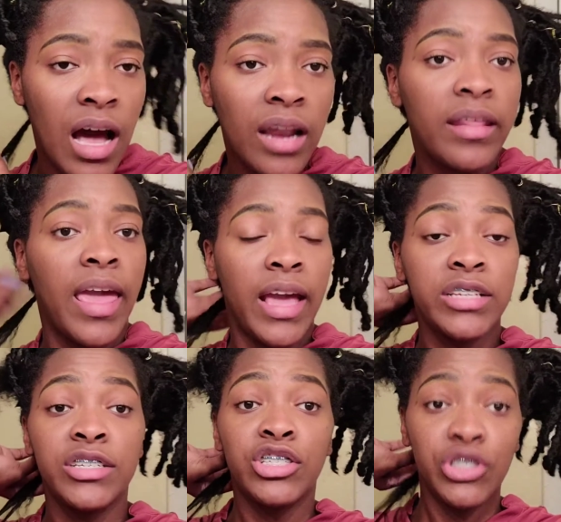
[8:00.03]
all of that,
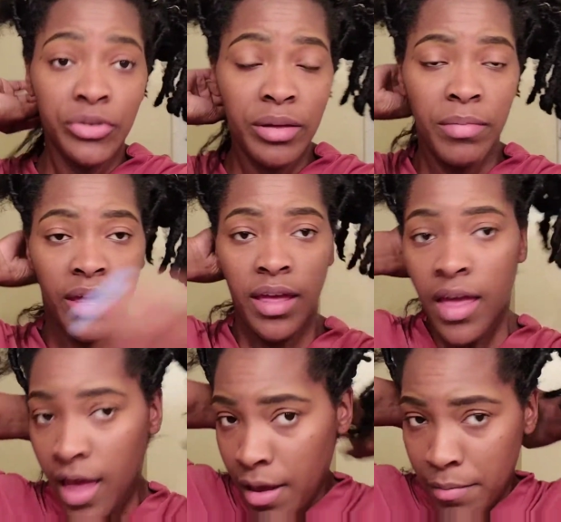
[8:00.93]
actually trim it,
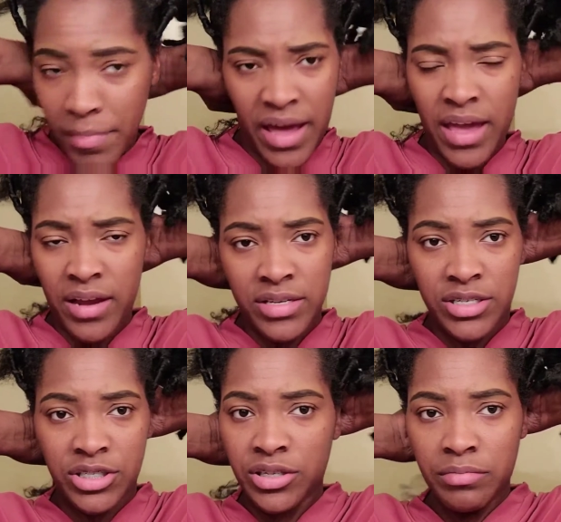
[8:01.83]
my hair
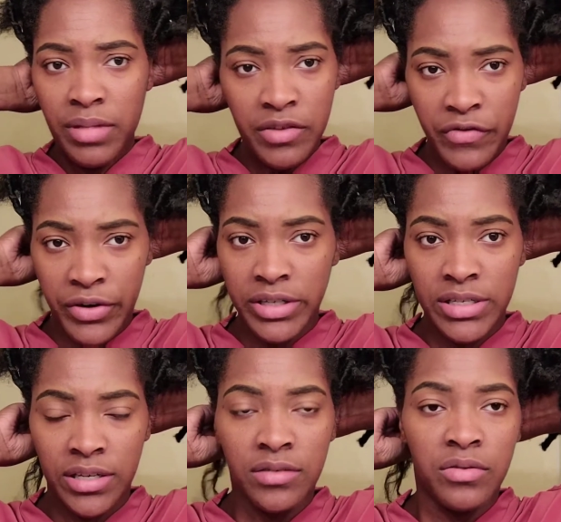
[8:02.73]
shouldn't be
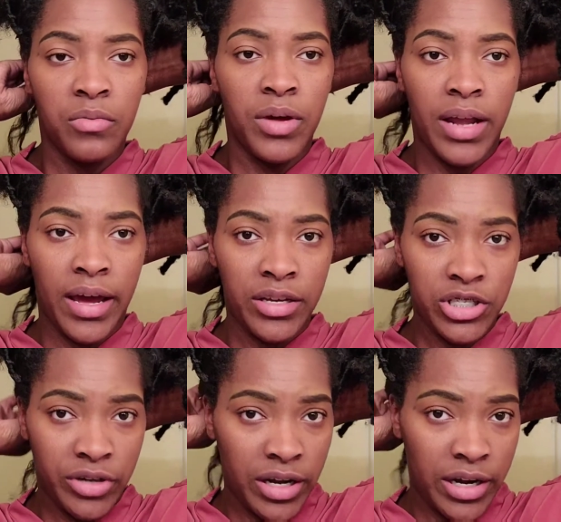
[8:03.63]
frizzy when I
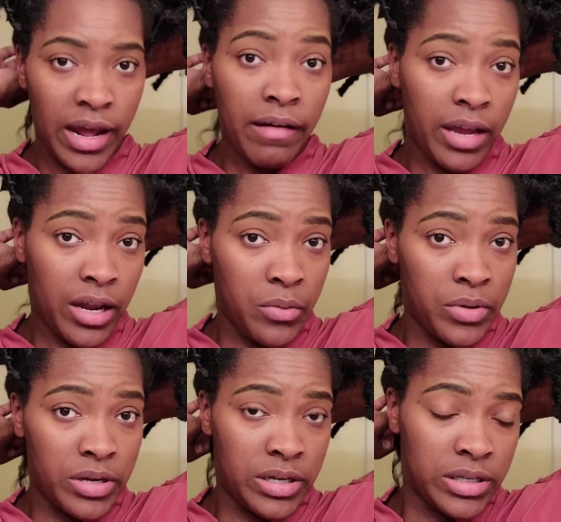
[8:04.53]
straighten it out, and it
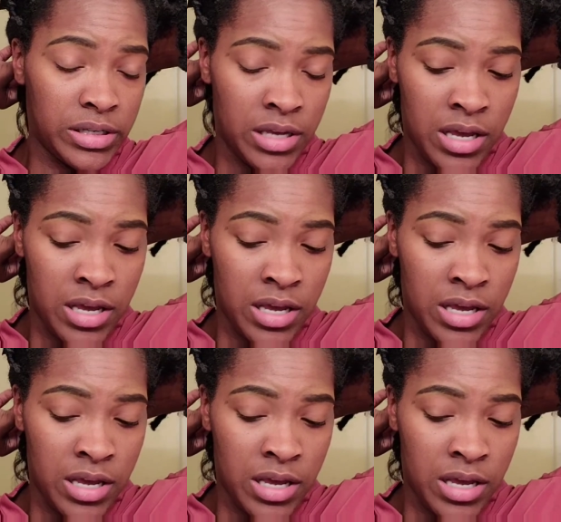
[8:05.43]
was.